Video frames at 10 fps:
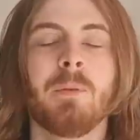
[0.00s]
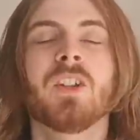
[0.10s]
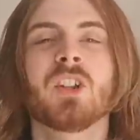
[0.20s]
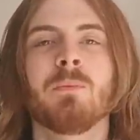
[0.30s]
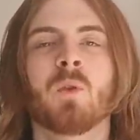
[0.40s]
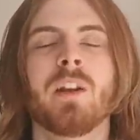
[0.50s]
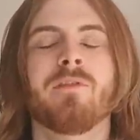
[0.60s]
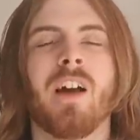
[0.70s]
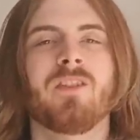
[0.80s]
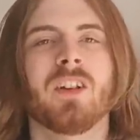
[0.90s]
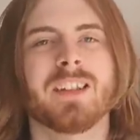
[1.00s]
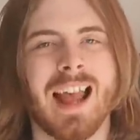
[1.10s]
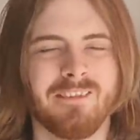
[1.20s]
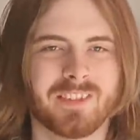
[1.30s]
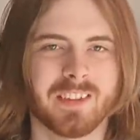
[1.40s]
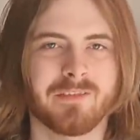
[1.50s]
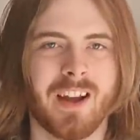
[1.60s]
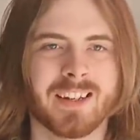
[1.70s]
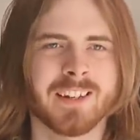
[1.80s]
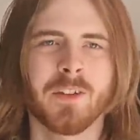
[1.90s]
But some 25 years after the
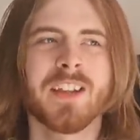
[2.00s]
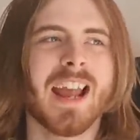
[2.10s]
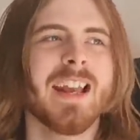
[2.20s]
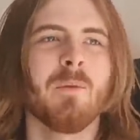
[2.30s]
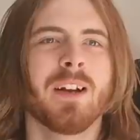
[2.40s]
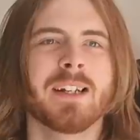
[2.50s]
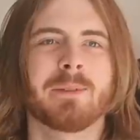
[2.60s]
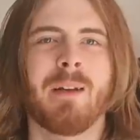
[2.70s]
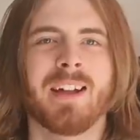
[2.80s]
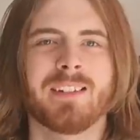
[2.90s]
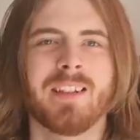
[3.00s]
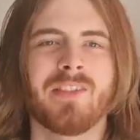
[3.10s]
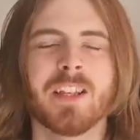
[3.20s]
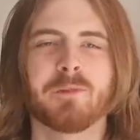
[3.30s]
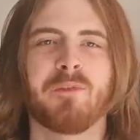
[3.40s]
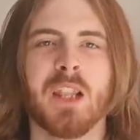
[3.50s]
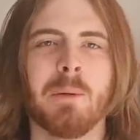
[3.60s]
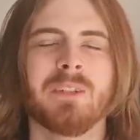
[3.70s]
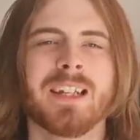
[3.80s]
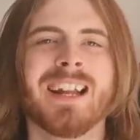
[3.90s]
fact, I don't think anyone expected this
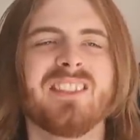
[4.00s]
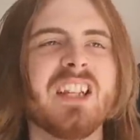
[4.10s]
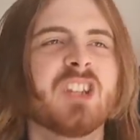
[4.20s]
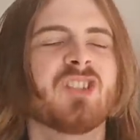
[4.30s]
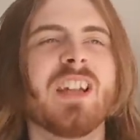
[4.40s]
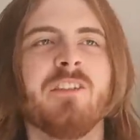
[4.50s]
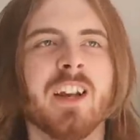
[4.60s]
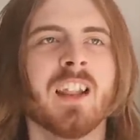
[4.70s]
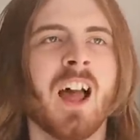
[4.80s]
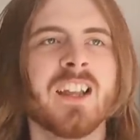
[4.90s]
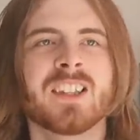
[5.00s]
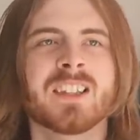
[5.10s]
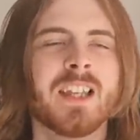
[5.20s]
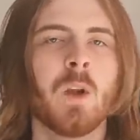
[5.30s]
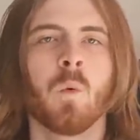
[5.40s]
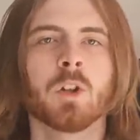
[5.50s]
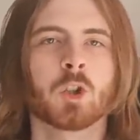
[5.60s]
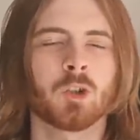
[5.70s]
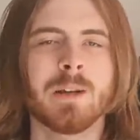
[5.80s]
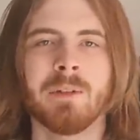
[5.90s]
film to get the serialized sequel
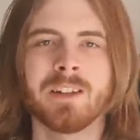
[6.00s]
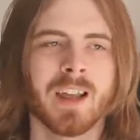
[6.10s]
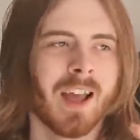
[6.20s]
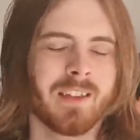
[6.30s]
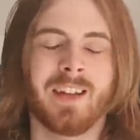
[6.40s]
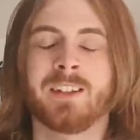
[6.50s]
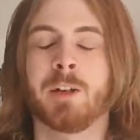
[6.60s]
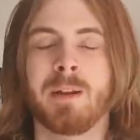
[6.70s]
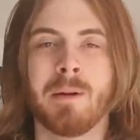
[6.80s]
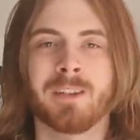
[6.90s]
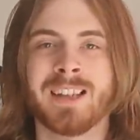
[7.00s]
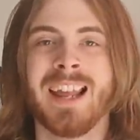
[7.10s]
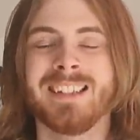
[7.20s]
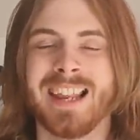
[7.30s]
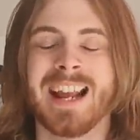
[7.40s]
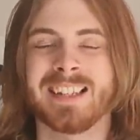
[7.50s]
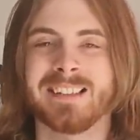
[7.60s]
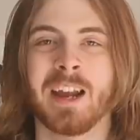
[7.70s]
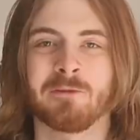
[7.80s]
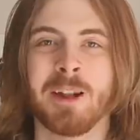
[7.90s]
treatment. That took me about 10 takes to
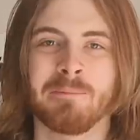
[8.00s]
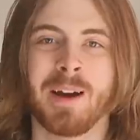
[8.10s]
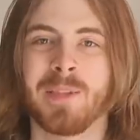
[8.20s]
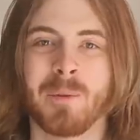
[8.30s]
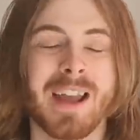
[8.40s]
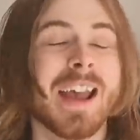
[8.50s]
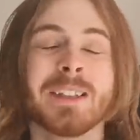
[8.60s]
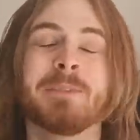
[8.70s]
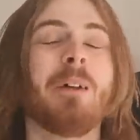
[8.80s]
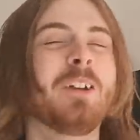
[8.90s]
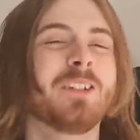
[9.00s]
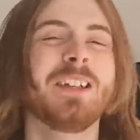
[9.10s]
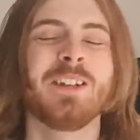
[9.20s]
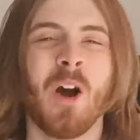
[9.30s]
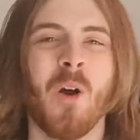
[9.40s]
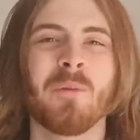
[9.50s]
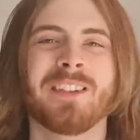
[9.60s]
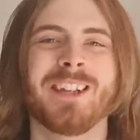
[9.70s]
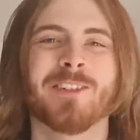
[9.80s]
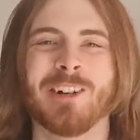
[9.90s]
get right, by the way, especially not
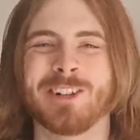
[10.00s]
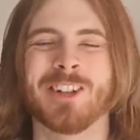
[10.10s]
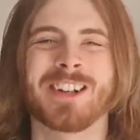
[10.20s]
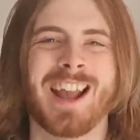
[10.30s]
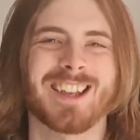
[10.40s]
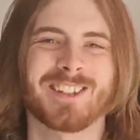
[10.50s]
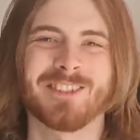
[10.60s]
with the original cast